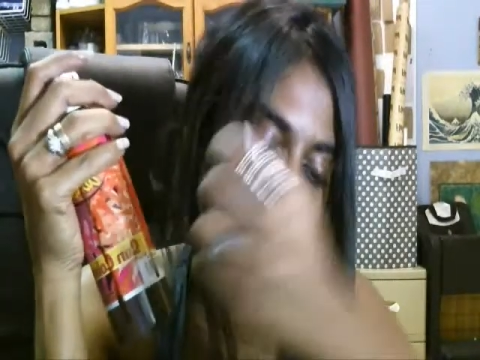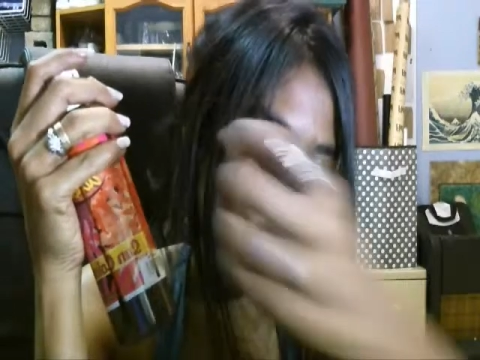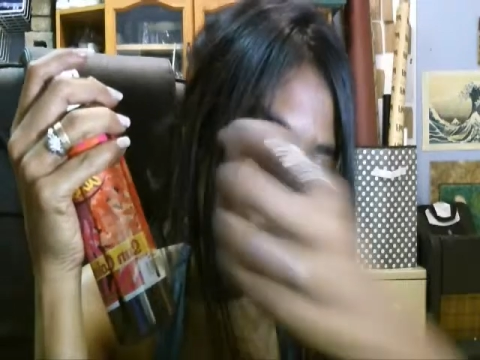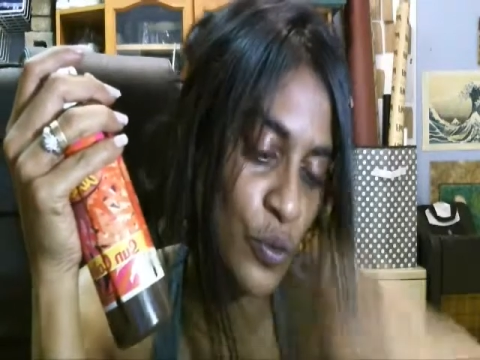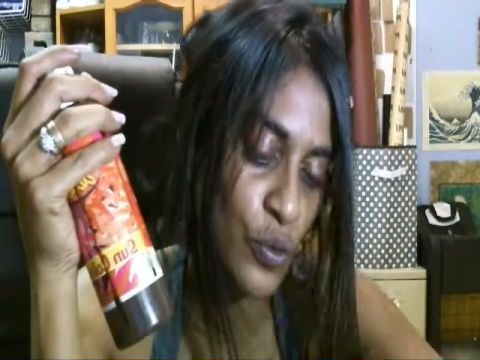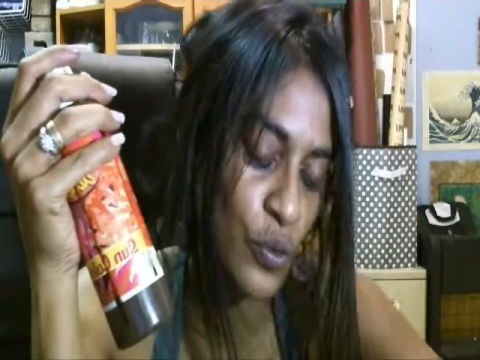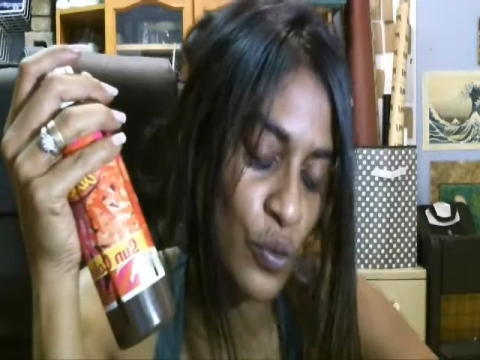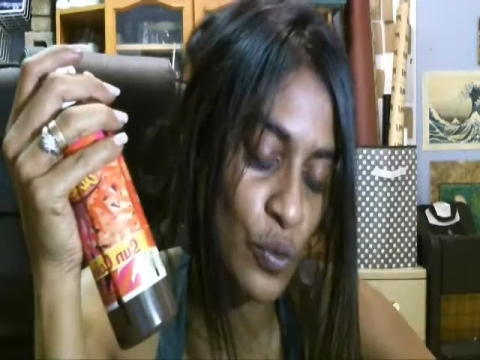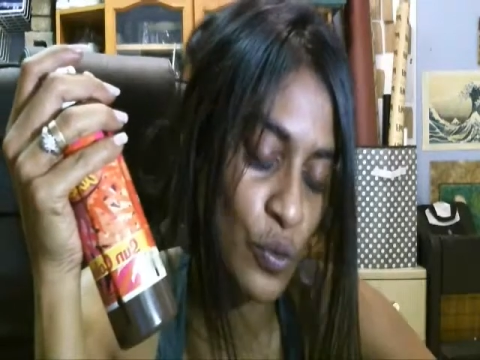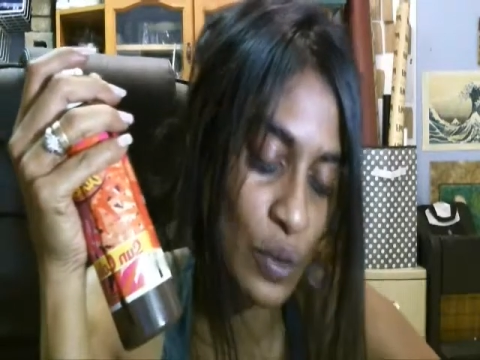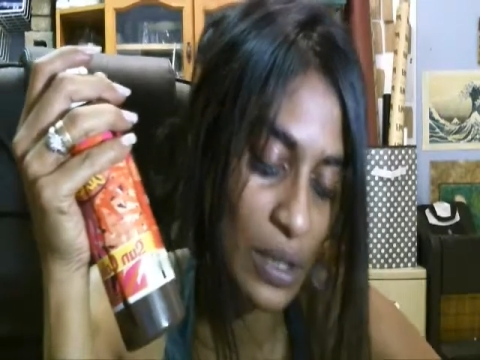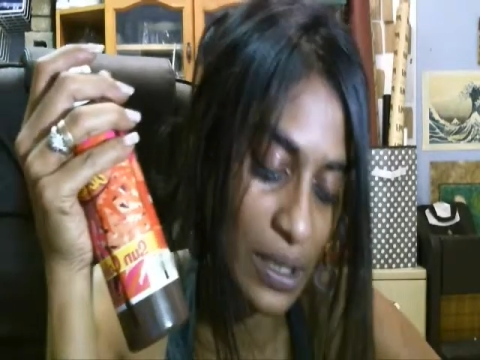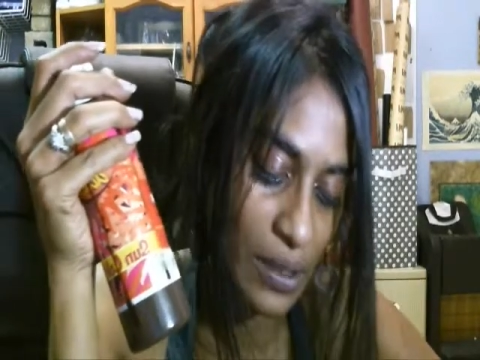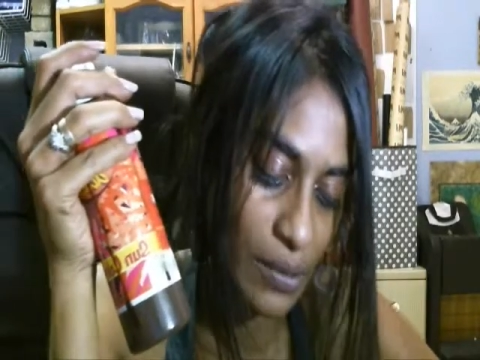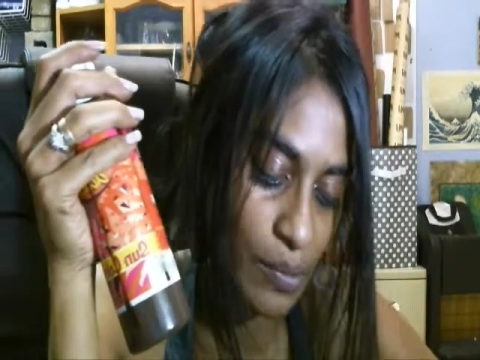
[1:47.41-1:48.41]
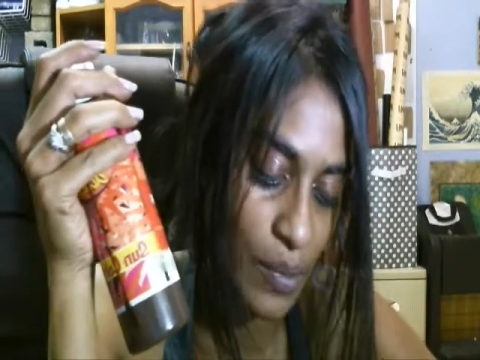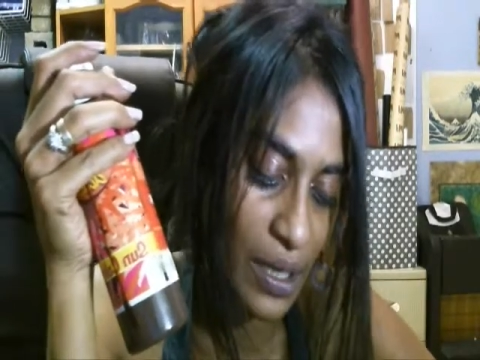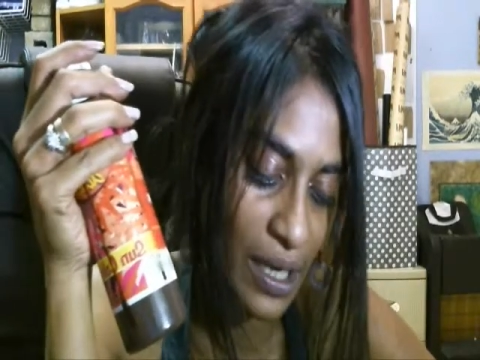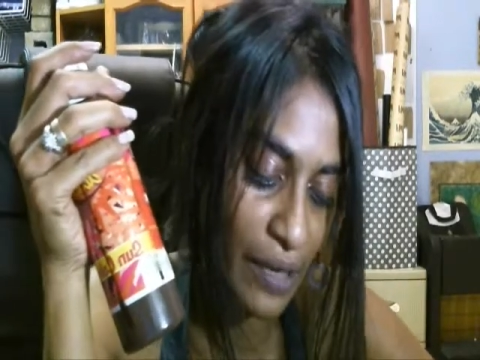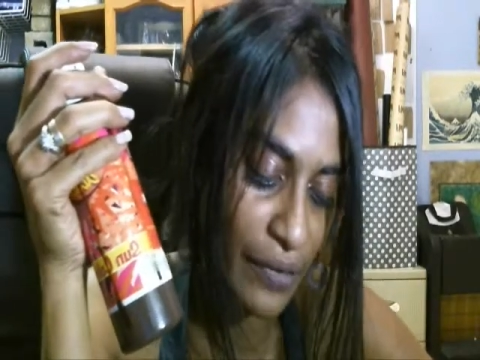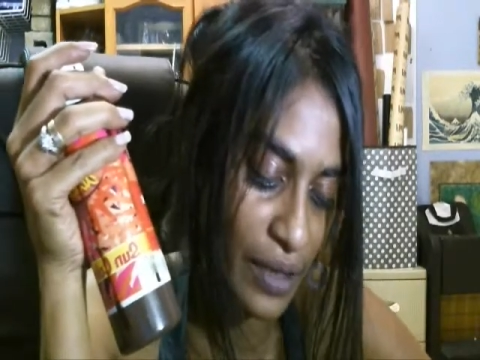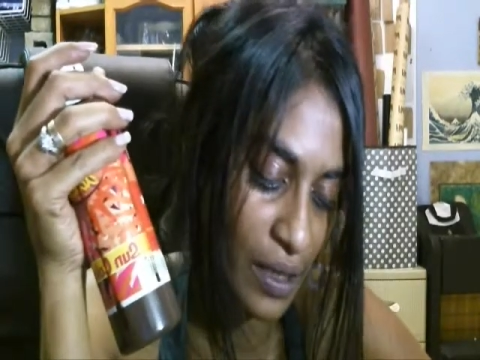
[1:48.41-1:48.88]
to
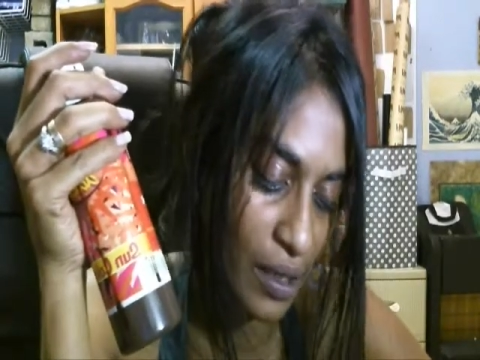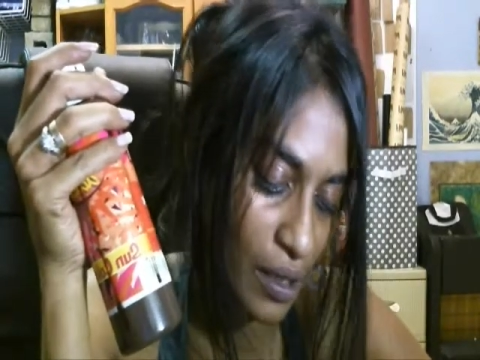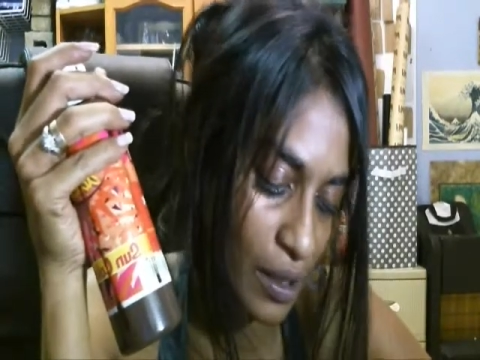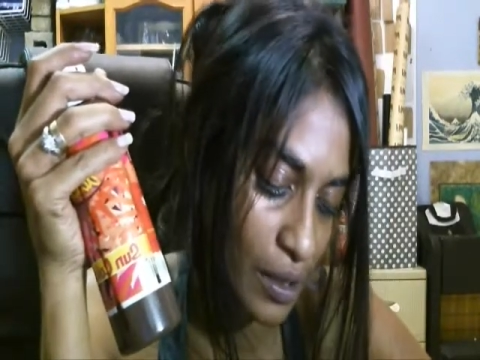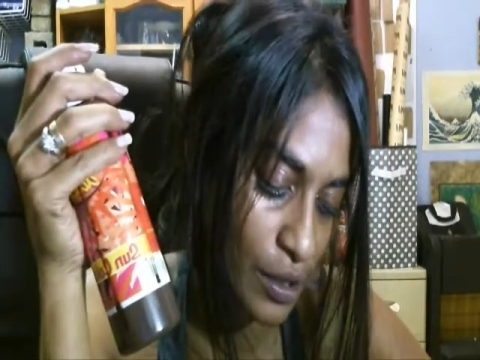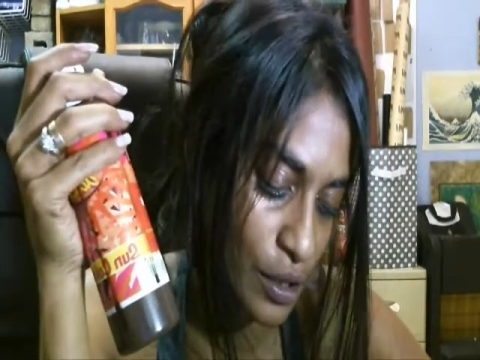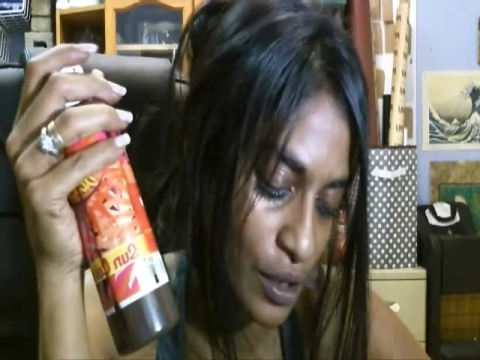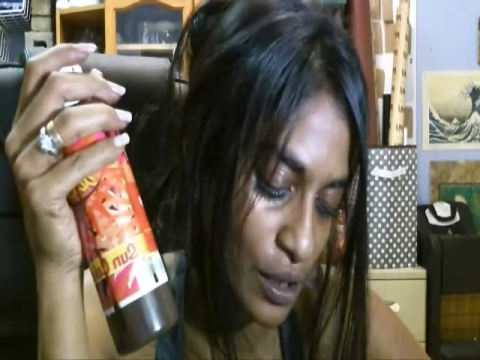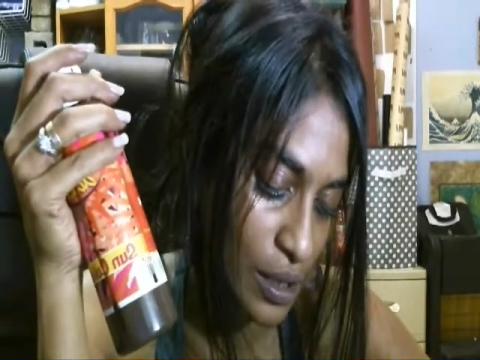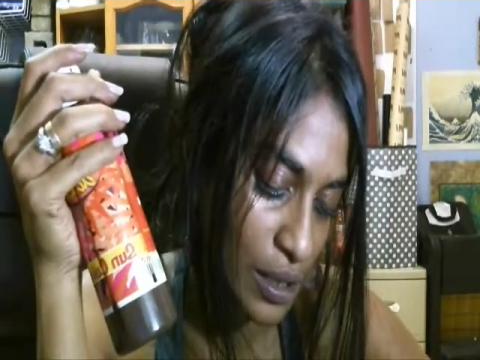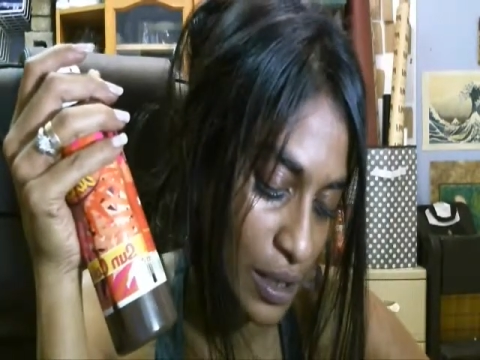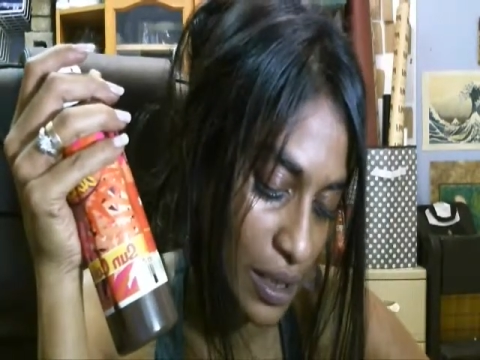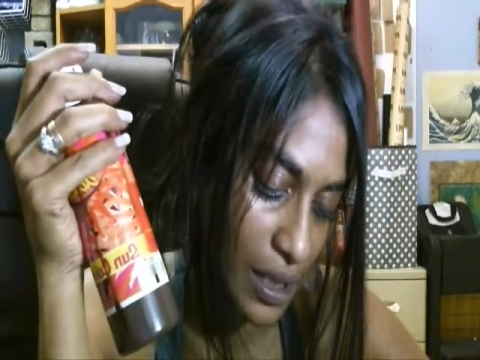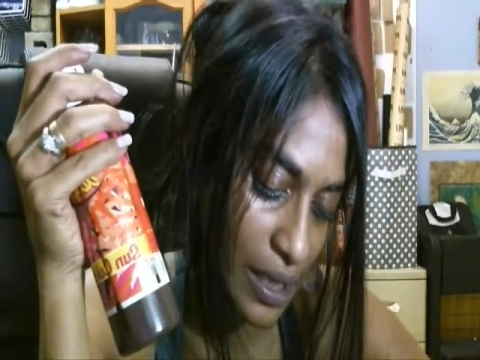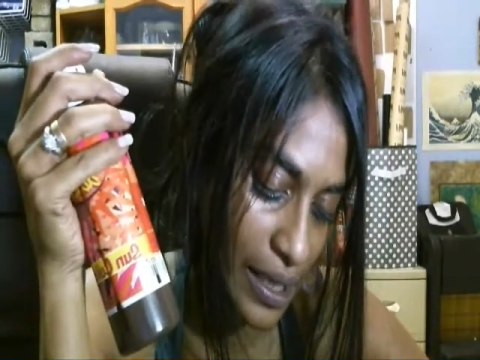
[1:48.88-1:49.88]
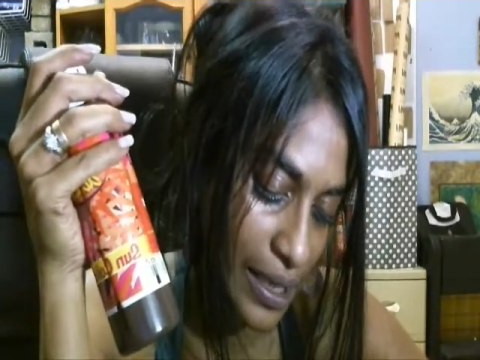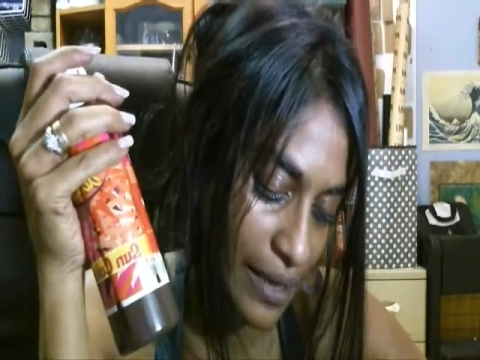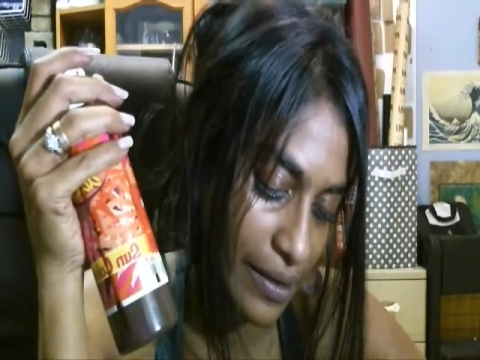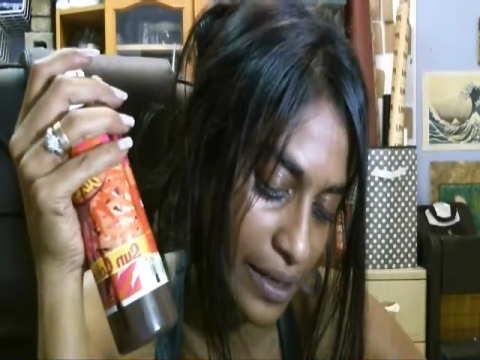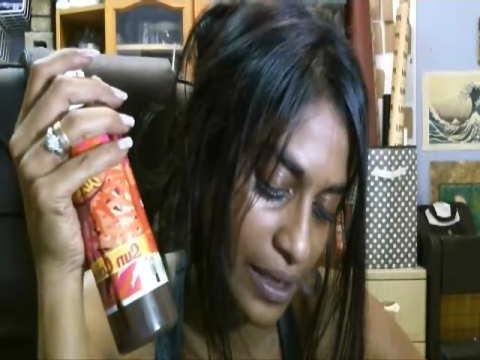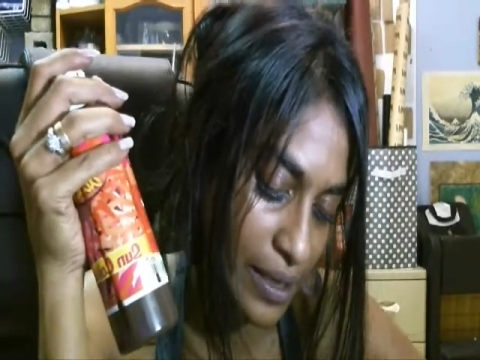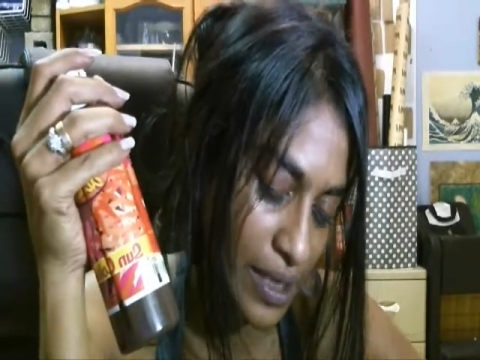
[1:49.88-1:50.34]
cover large
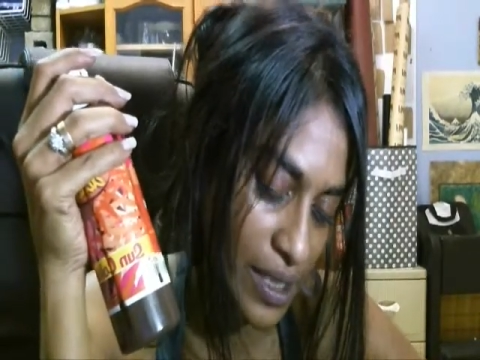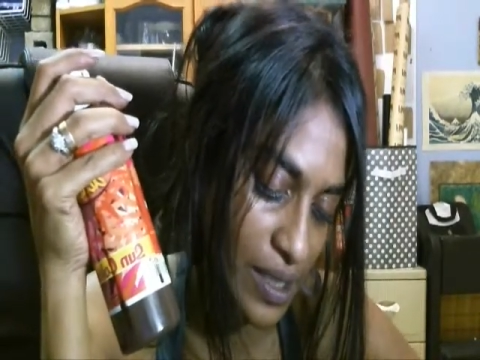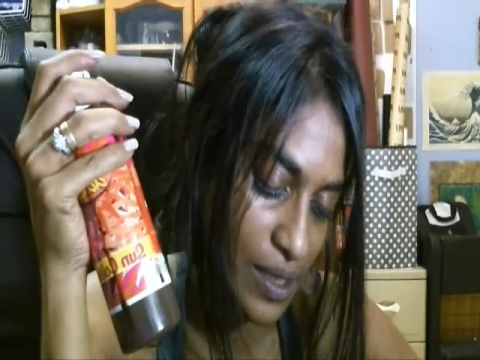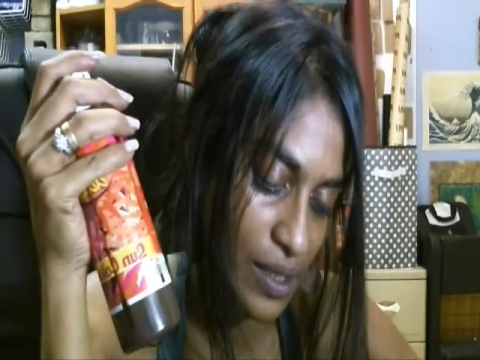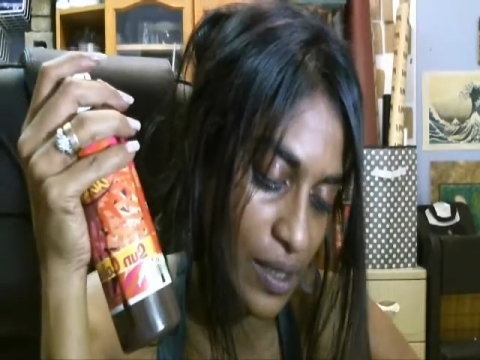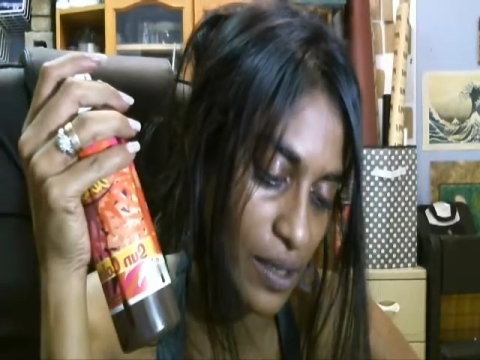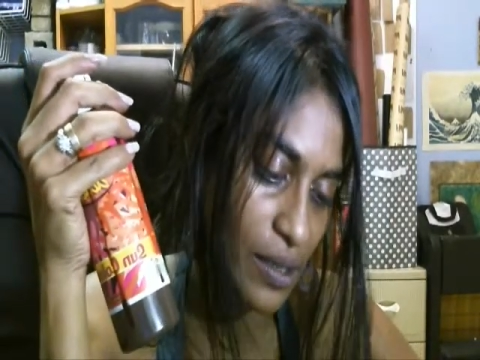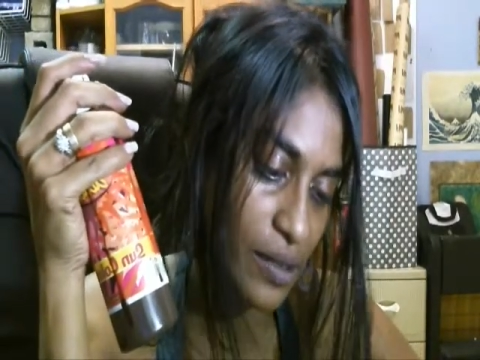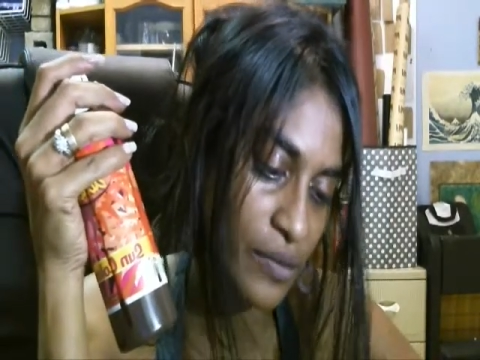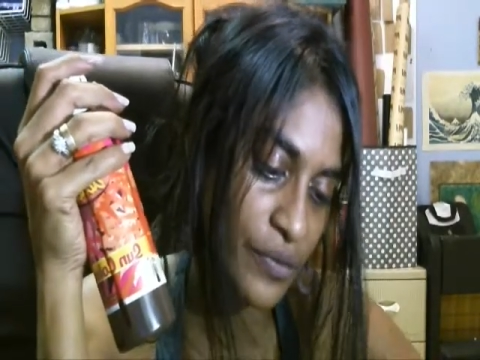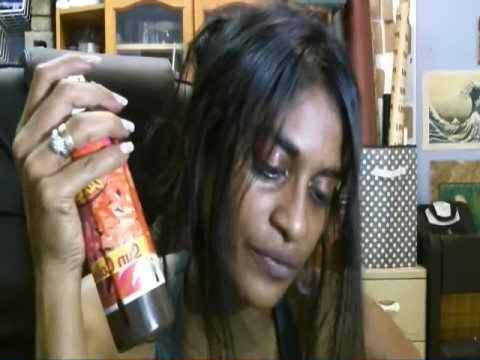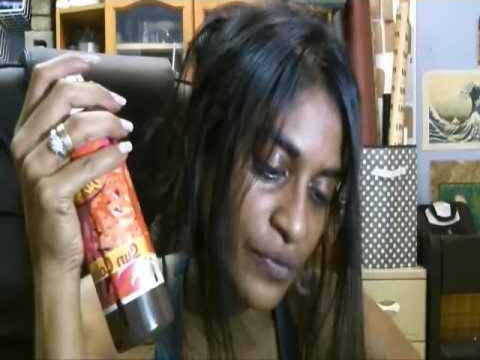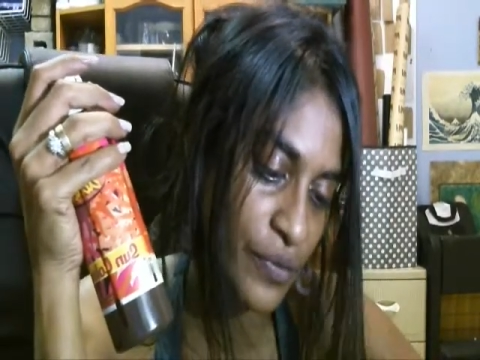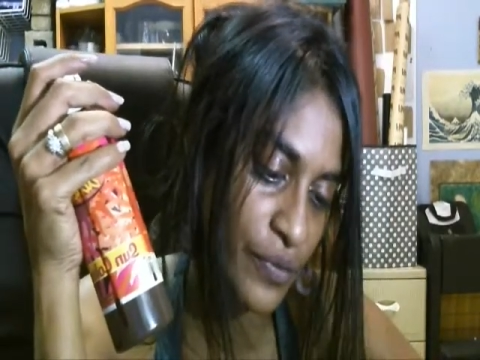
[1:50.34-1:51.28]
areas of